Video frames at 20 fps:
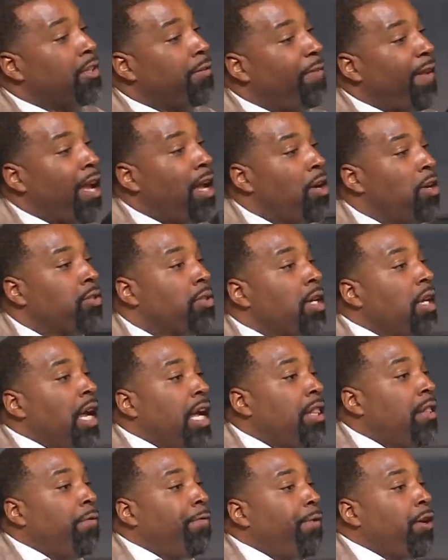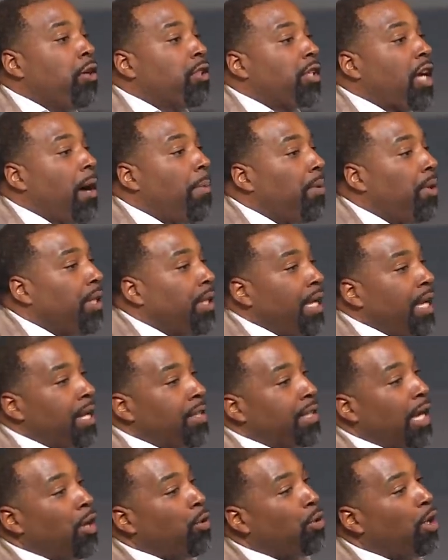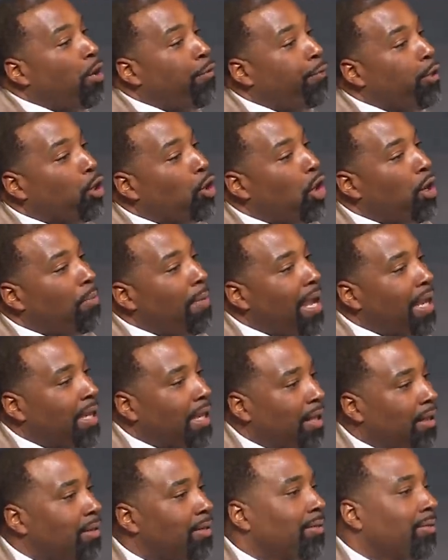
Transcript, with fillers: fails in the first couple of years. I don't know if you're going to make it.